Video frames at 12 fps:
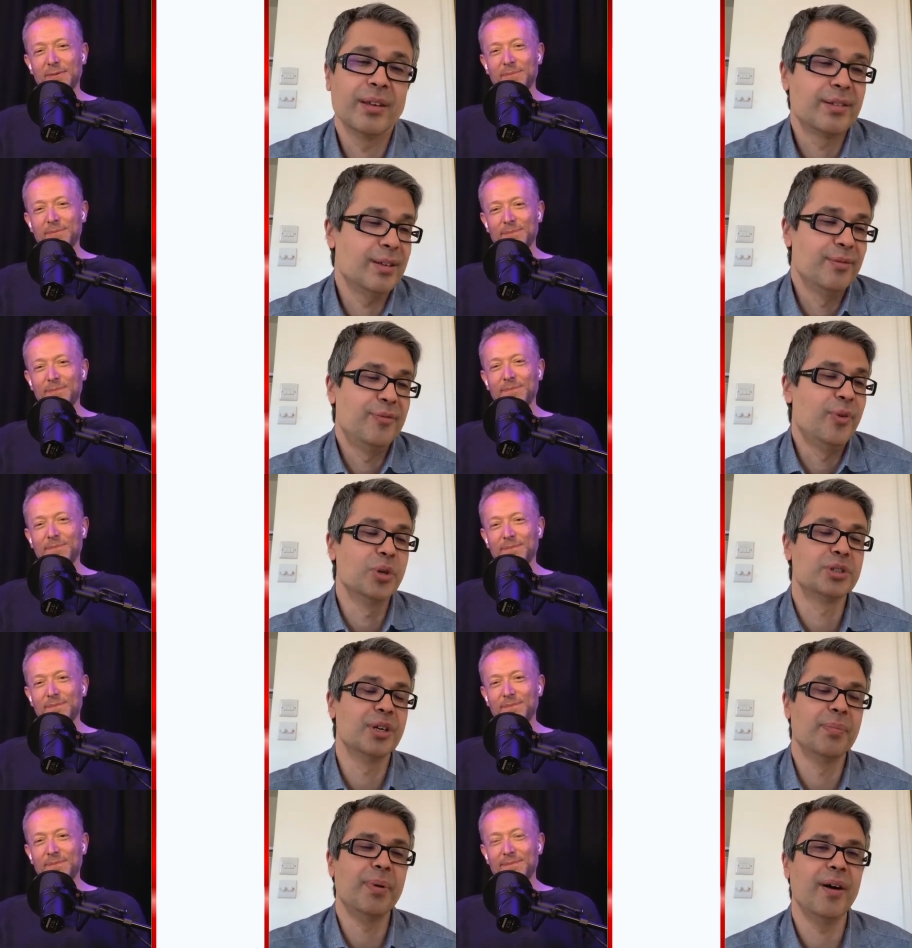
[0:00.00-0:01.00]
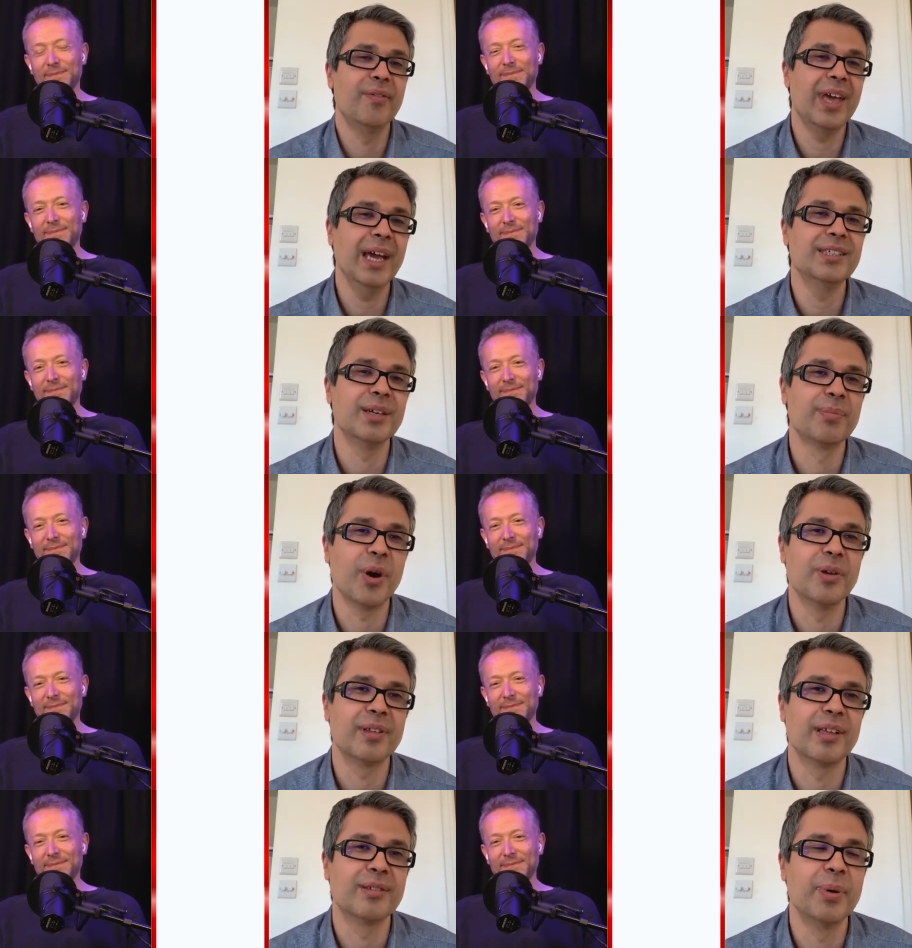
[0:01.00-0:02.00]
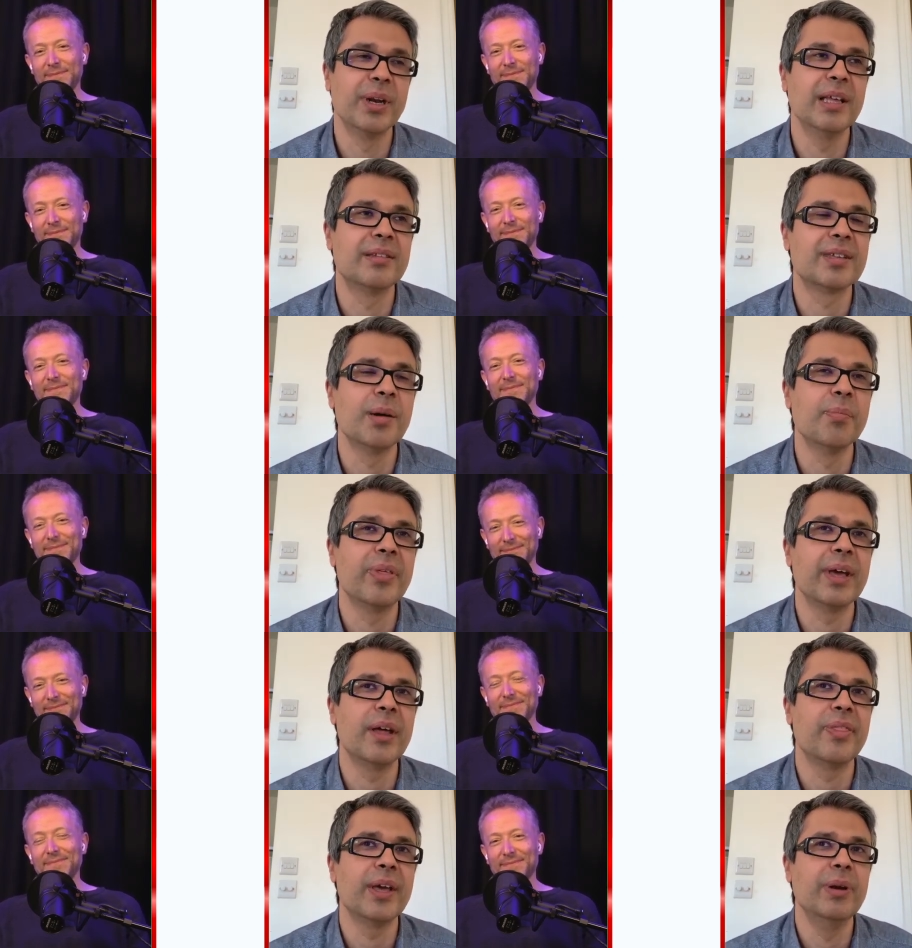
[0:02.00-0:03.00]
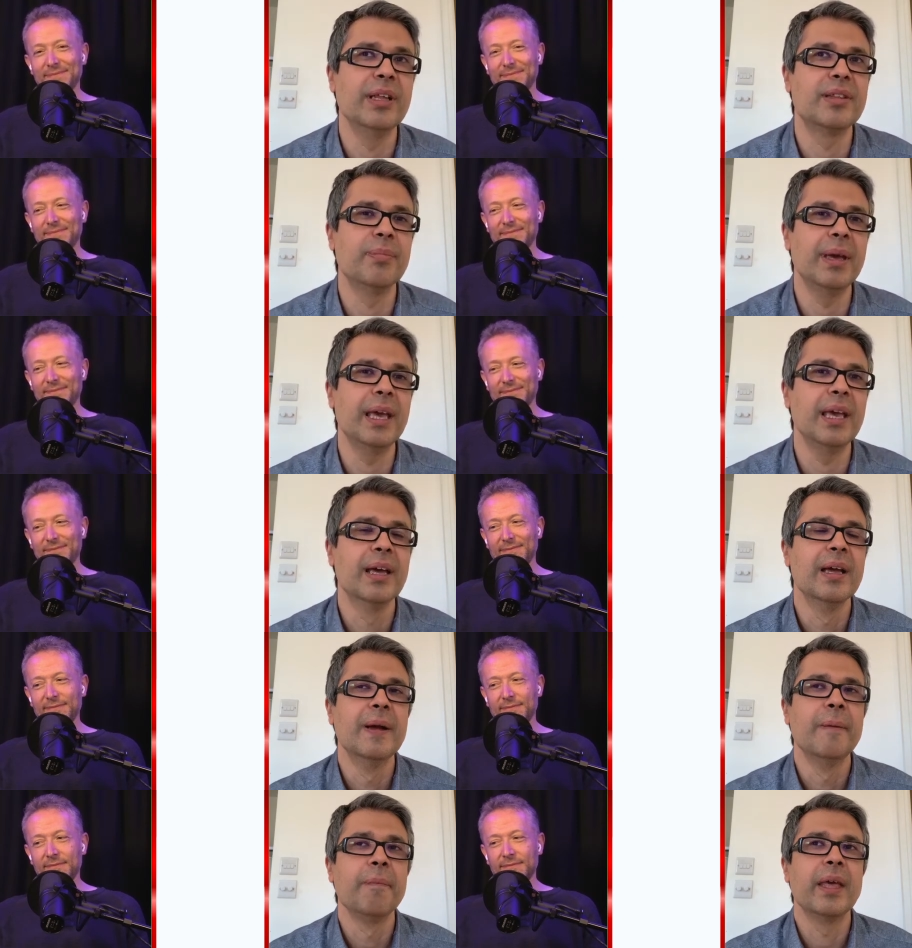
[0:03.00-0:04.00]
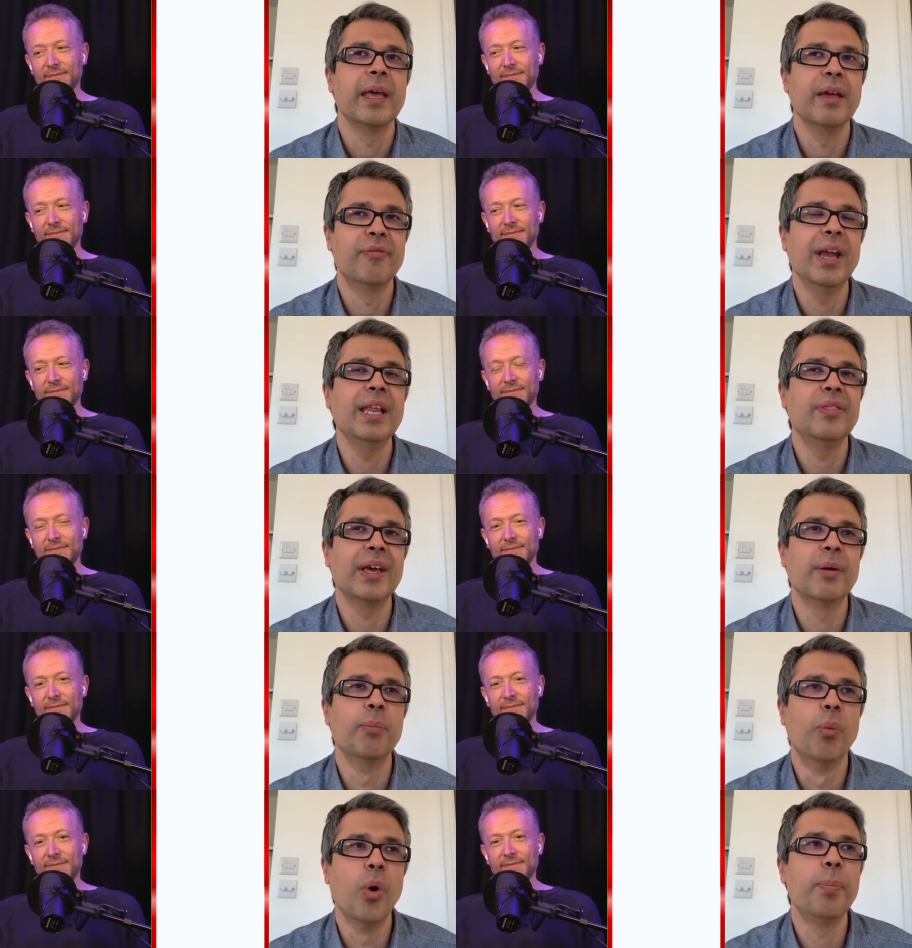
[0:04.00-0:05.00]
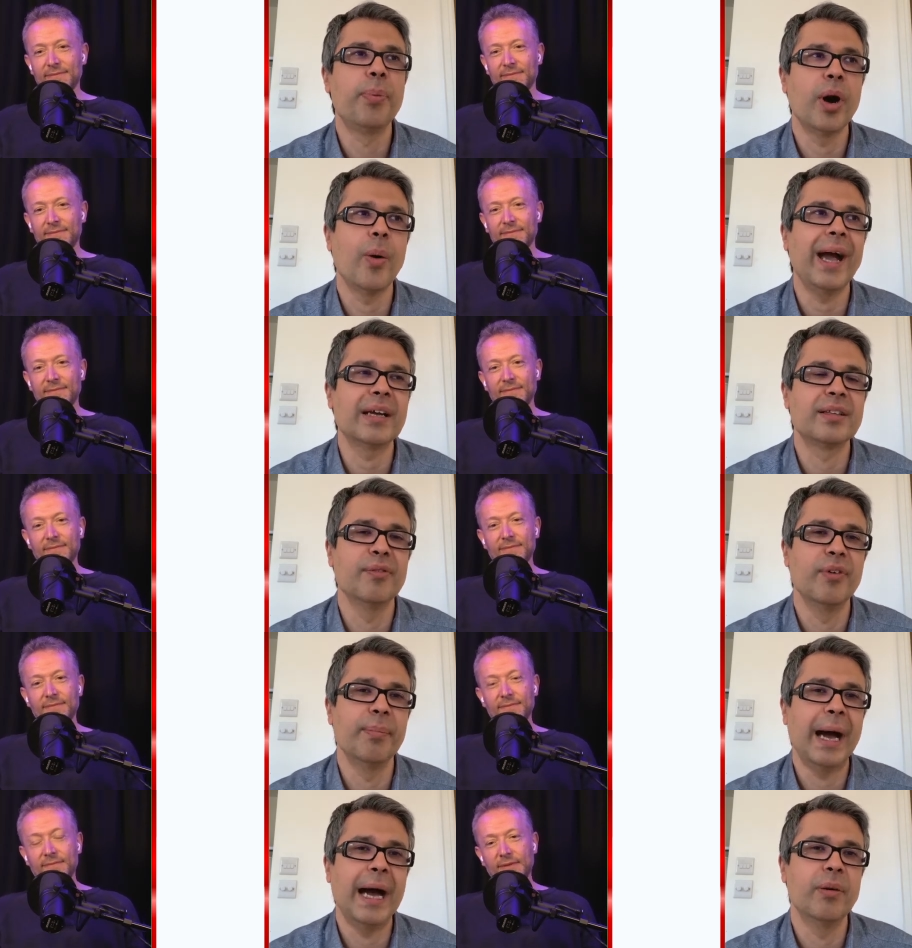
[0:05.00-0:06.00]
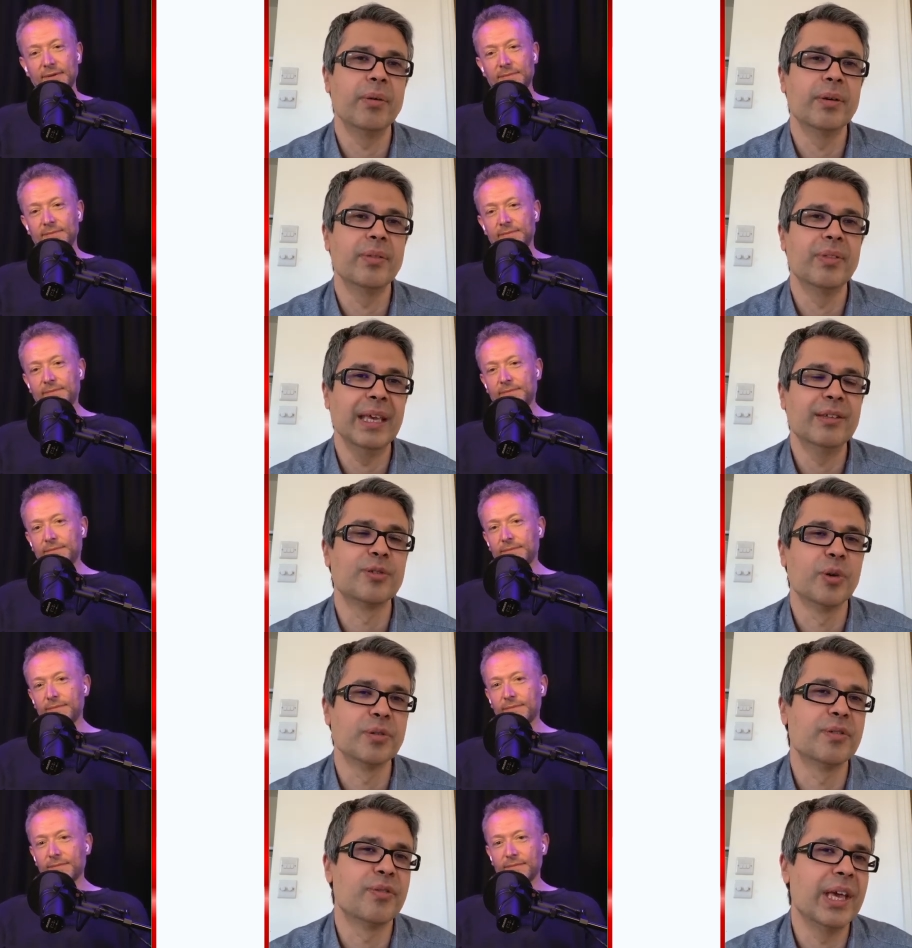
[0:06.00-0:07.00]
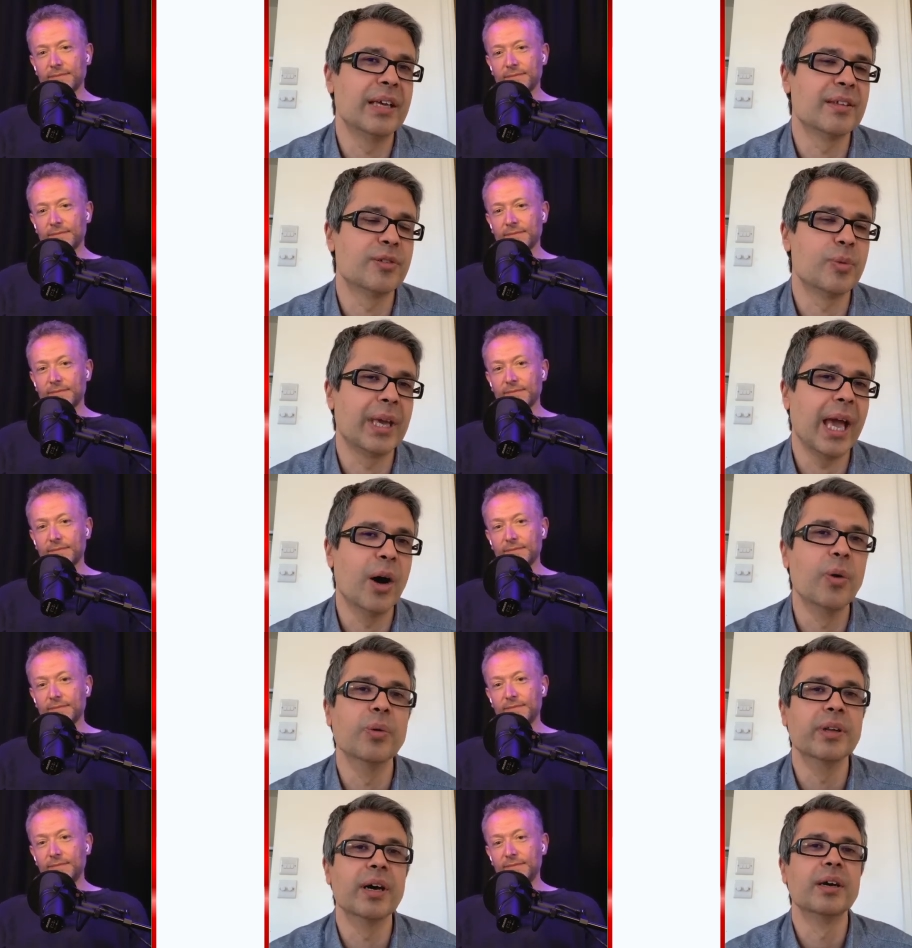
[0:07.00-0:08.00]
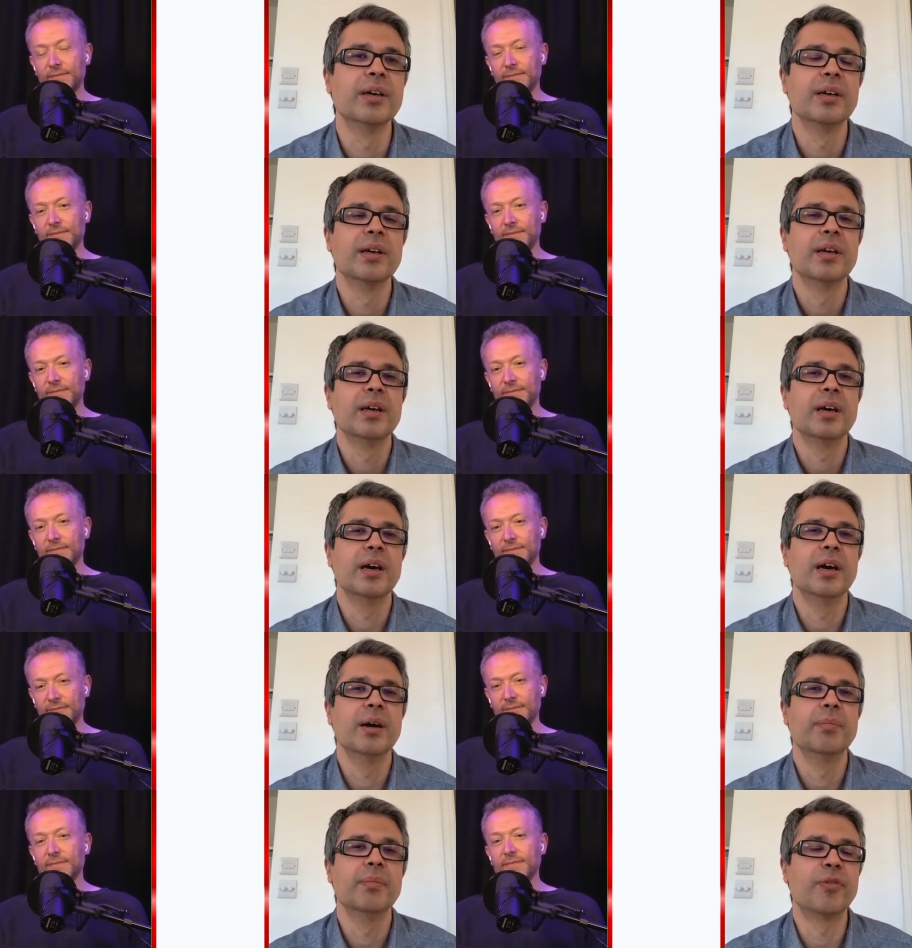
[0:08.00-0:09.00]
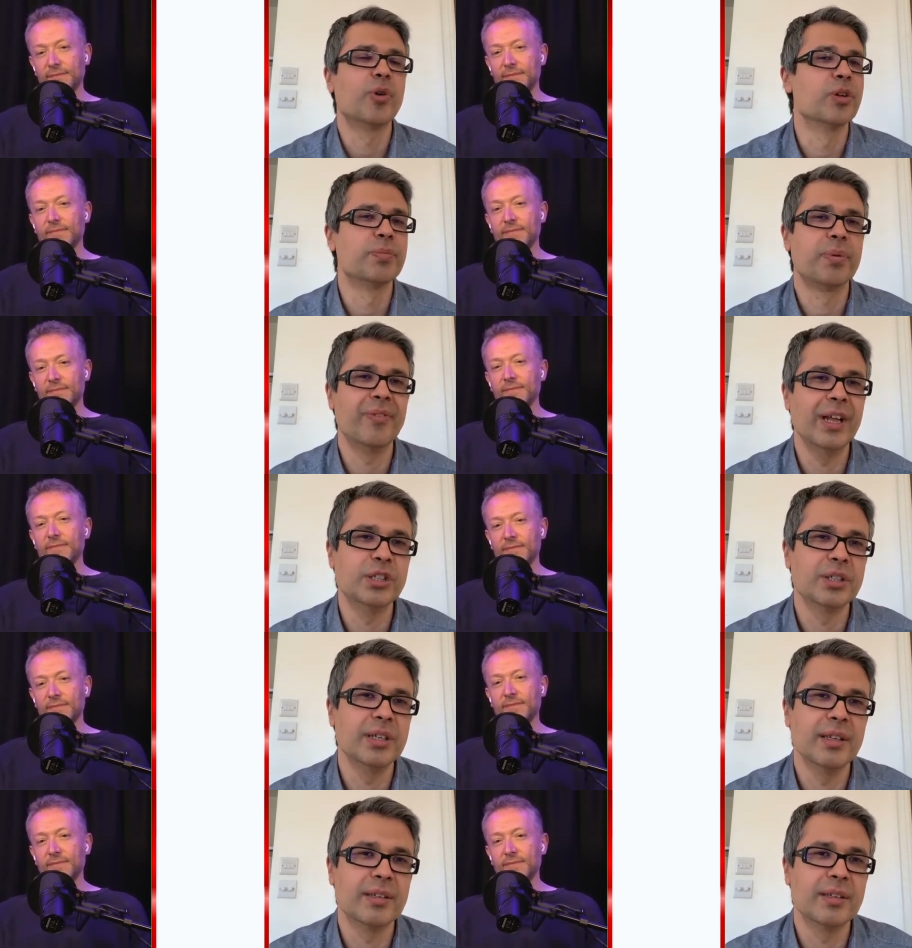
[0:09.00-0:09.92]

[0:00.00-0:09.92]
Speaker 1: it's an unfortunate part of the aging process. But it's something I think we need to be, if anything, more proactive about these sorts of things as we get older. Um, of course, prevention